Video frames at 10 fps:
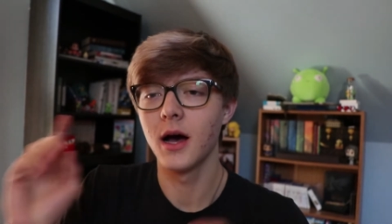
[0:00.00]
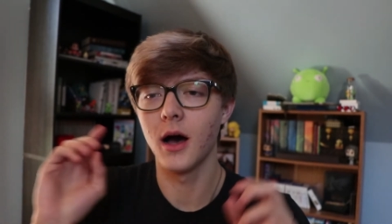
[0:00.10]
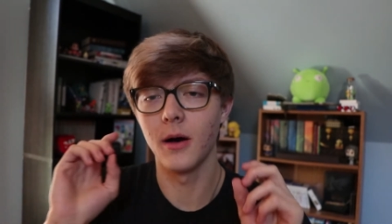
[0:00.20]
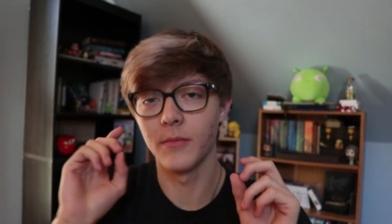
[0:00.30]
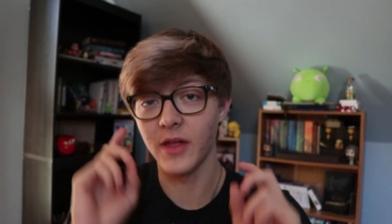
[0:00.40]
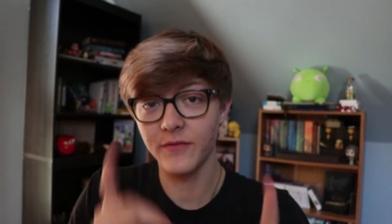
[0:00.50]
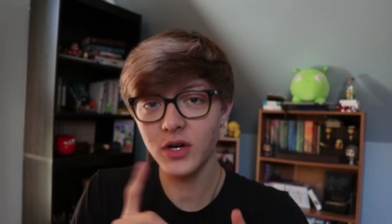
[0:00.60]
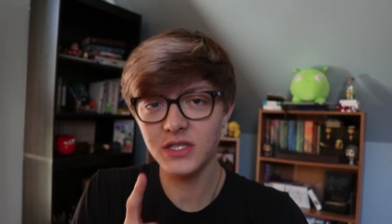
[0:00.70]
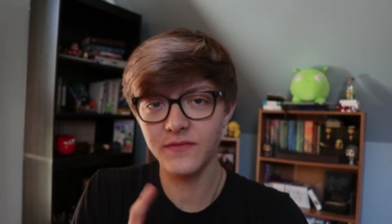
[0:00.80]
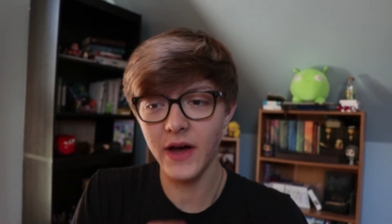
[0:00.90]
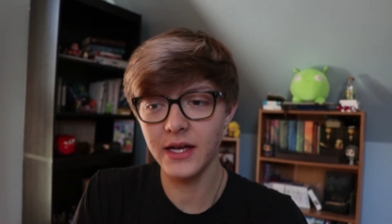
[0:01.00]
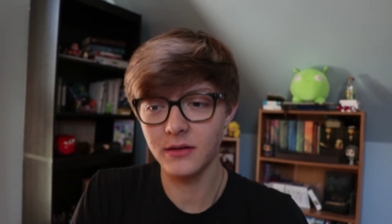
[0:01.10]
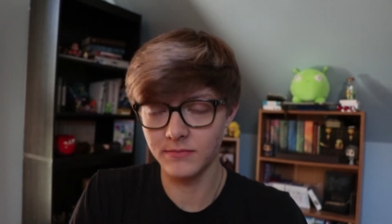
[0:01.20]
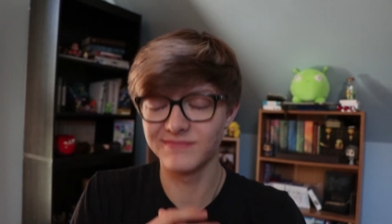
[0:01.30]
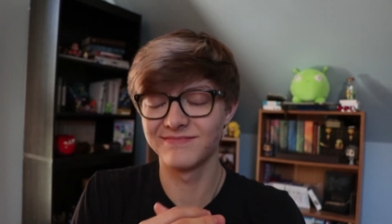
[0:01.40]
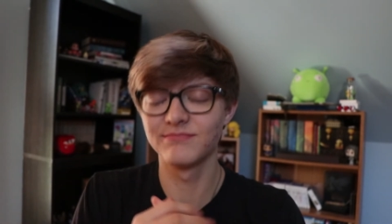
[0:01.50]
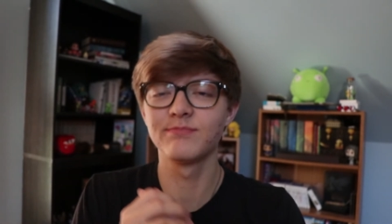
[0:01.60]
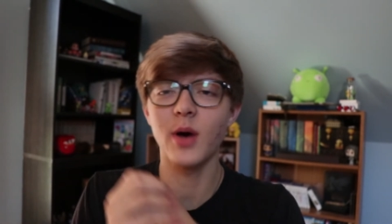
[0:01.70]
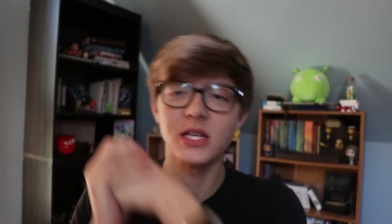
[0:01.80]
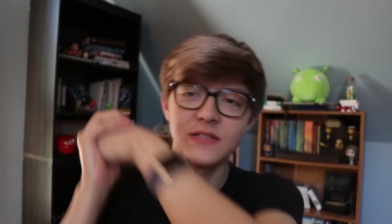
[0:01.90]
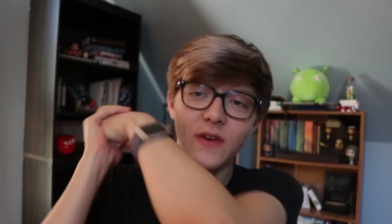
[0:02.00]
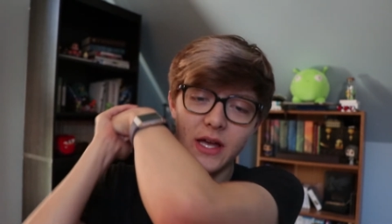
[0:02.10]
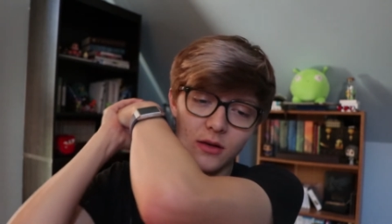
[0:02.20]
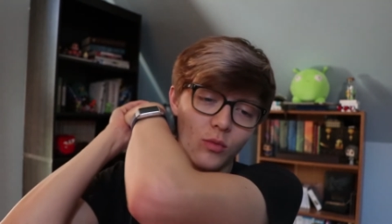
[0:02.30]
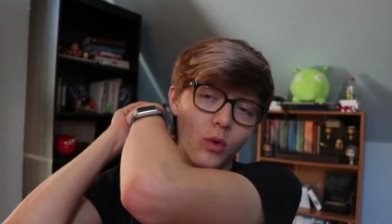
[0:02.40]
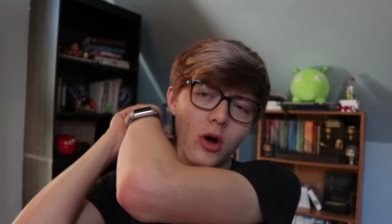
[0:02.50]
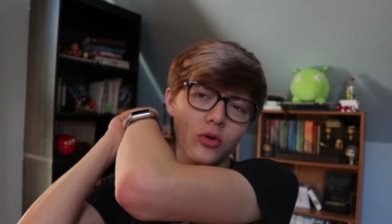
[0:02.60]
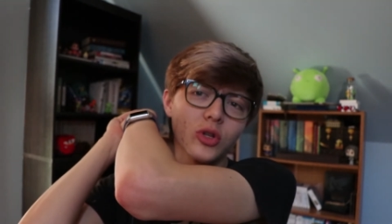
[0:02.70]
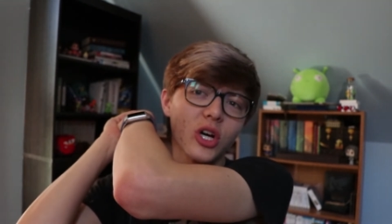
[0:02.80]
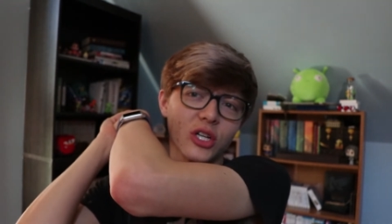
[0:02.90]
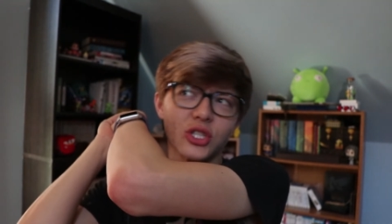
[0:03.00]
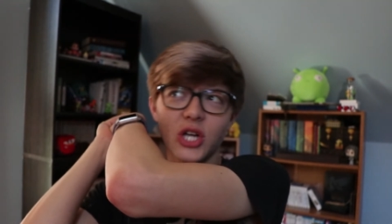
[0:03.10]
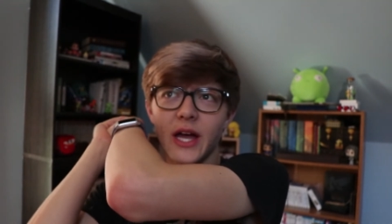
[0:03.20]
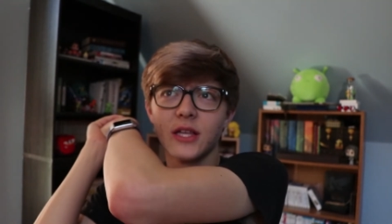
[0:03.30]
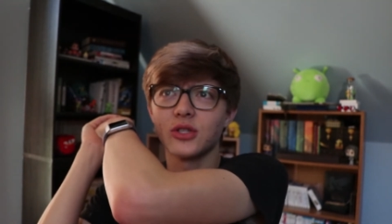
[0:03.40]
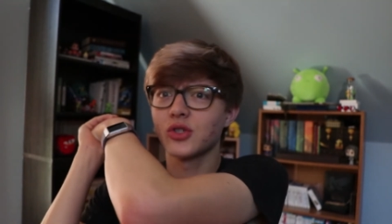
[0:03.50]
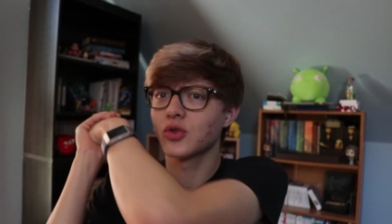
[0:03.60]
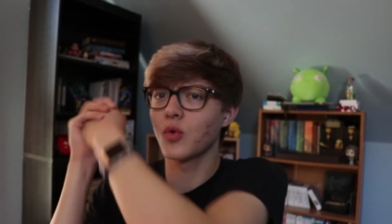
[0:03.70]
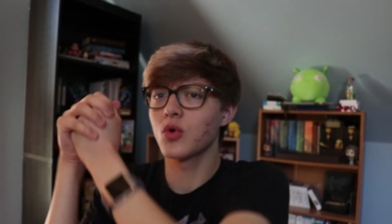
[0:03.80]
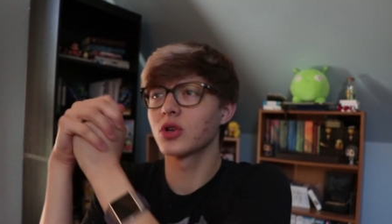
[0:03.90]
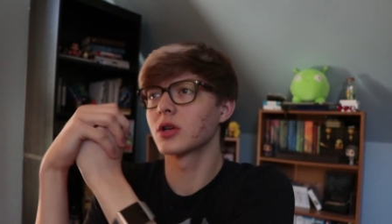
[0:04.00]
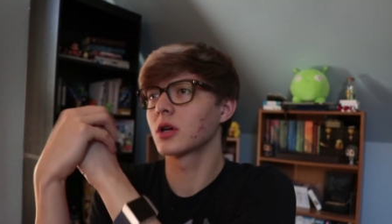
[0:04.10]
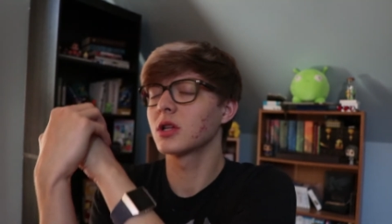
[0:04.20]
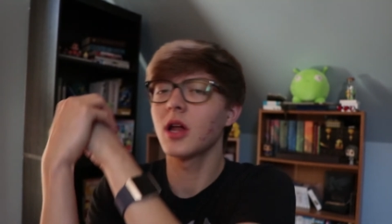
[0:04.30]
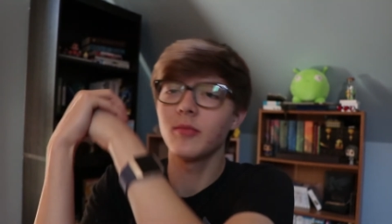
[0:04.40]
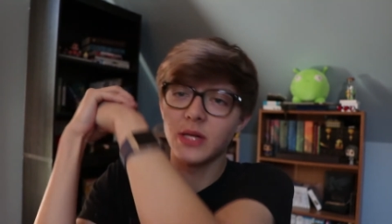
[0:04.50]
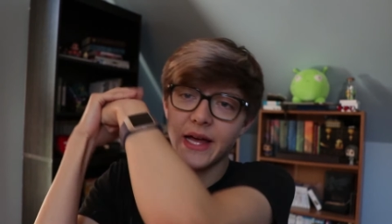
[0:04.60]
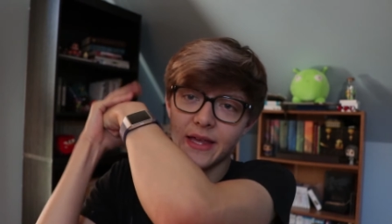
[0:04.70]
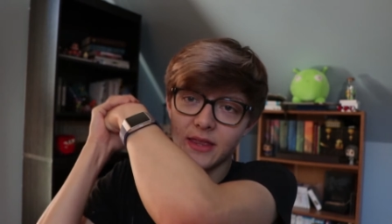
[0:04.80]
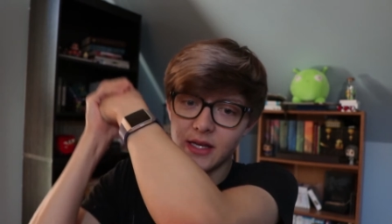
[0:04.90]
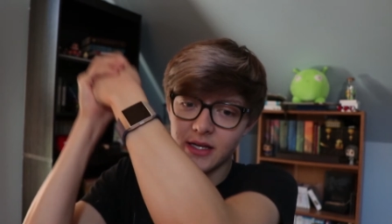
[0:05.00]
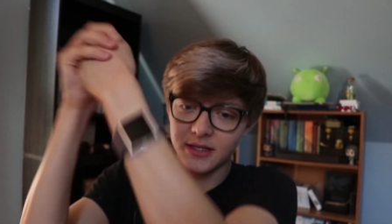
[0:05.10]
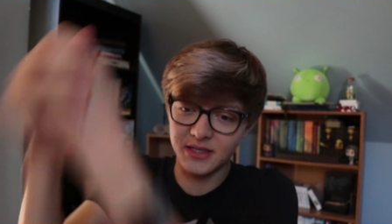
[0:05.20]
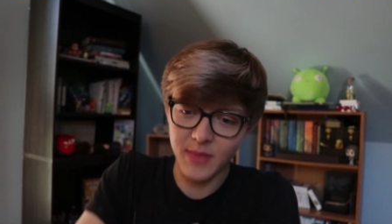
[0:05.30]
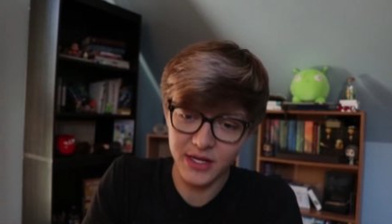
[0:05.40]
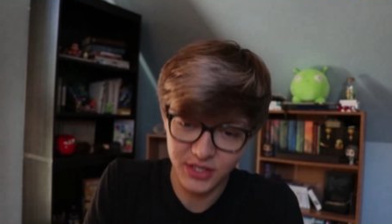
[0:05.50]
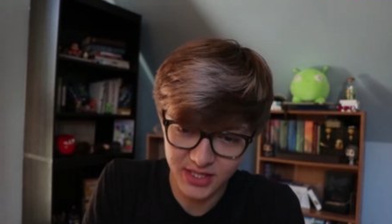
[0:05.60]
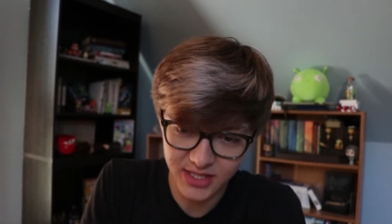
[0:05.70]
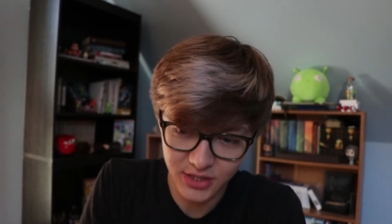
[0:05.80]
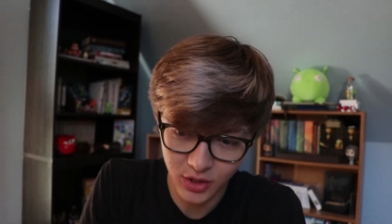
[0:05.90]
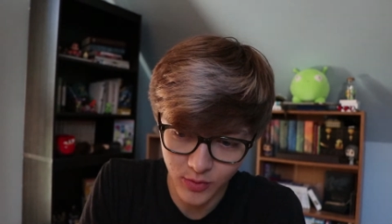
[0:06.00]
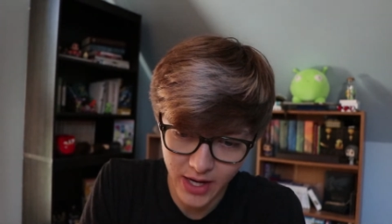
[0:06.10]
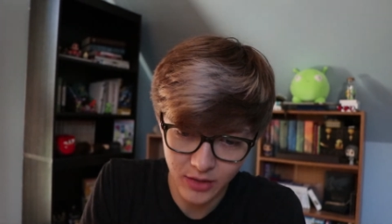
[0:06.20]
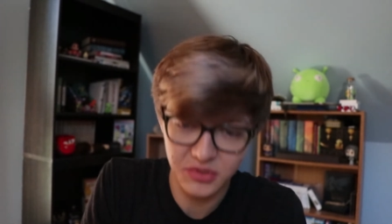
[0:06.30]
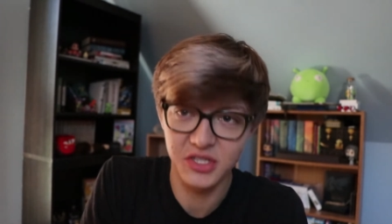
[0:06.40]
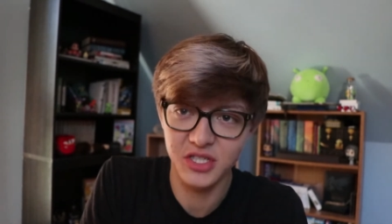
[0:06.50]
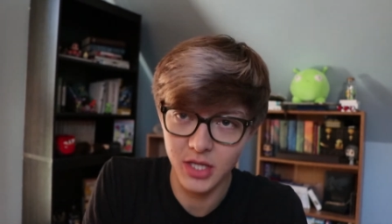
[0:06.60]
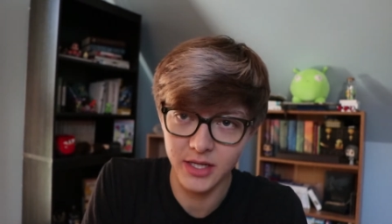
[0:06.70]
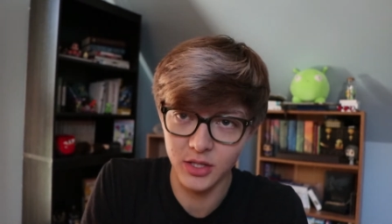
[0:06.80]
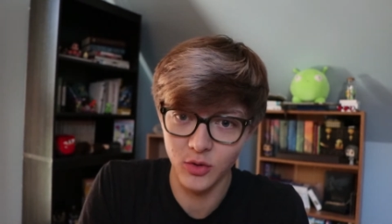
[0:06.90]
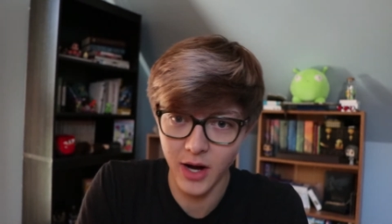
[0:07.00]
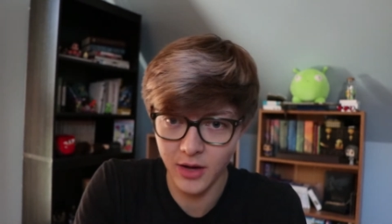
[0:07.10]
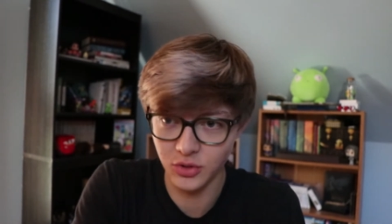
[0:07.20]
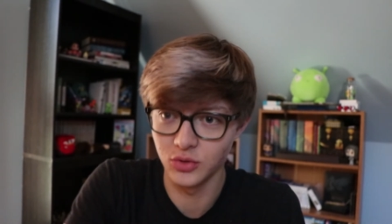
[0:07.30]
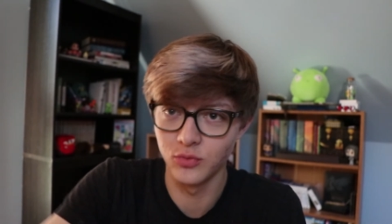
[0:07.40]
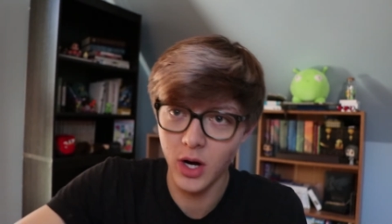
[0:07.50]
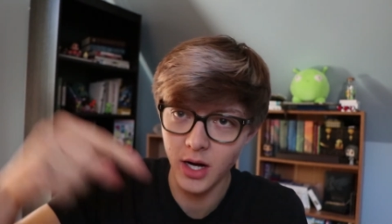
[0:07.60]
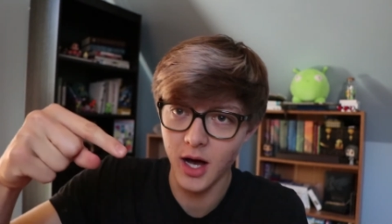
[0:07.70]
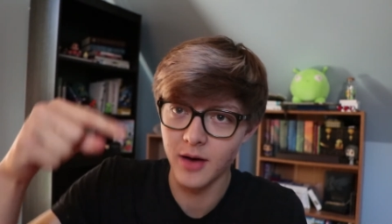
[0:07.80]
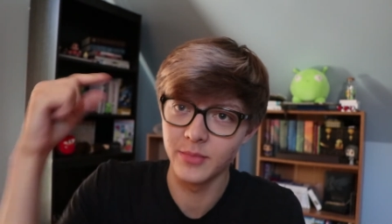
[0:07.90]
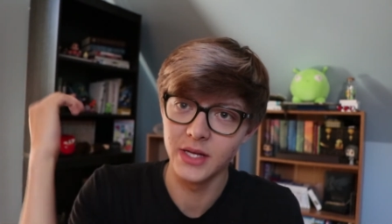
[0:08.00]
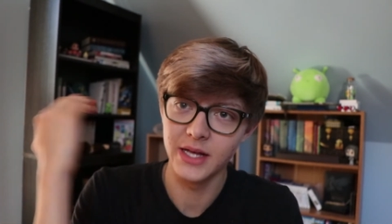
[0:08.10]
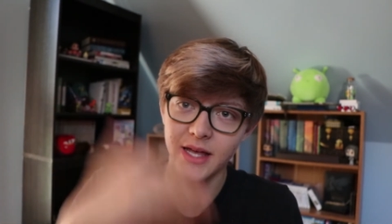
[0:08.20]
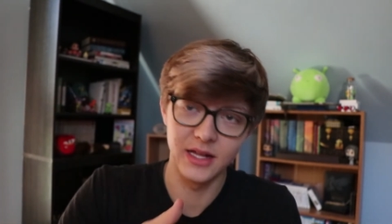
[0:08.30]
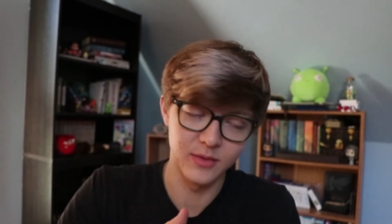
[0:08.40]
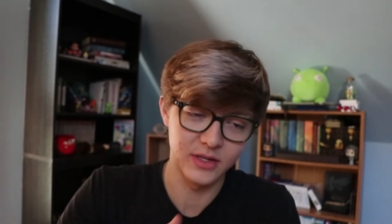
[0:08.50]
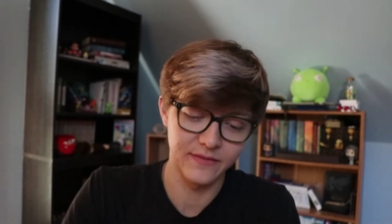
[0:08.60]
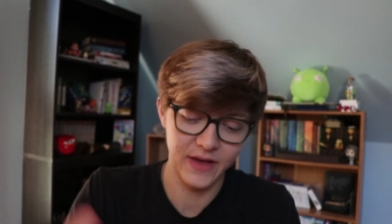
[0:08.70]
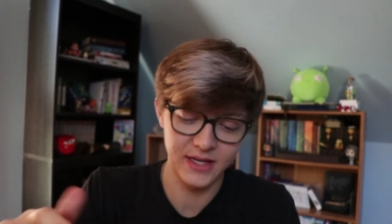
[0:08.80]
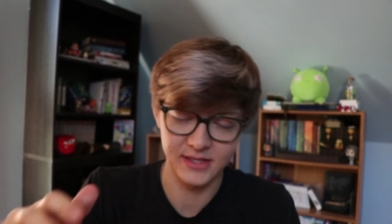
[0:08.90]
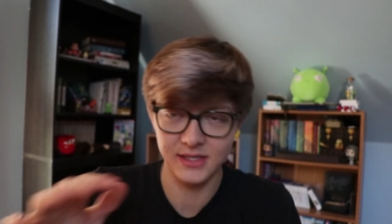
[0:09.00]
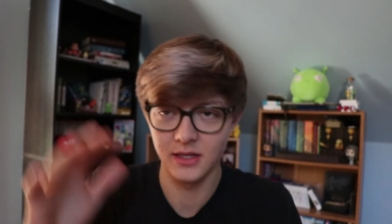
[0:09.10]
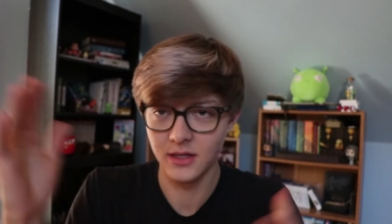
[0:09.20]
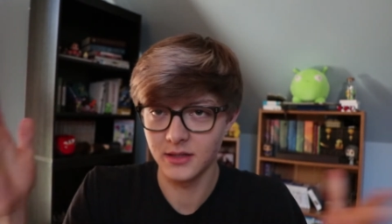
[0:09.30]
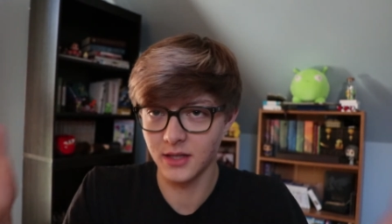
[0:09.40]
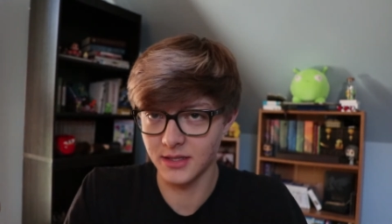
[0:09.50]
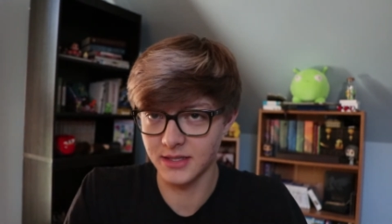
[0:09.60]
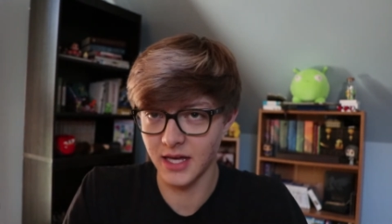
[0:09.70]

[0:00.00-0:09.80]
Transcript: That first fight, boss fight, whoa, look, giant sword club-like thing, smashes it into ground, stuck in ground, you run up, hit him in the face, does